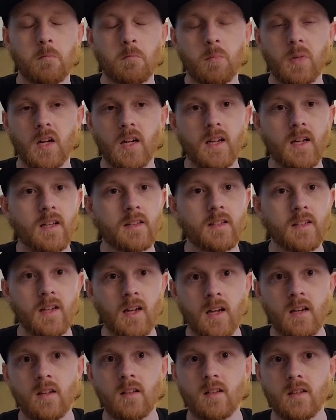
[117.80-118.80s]
but at the
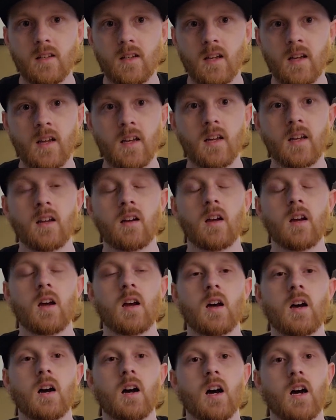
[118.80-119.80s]
end of the day,
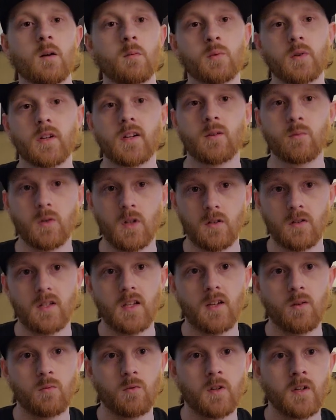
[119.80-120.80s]
I played well
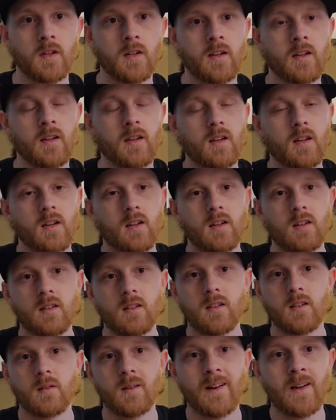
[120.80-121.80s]
day one.
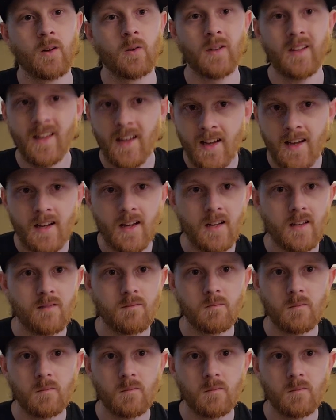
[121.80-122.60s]
I only had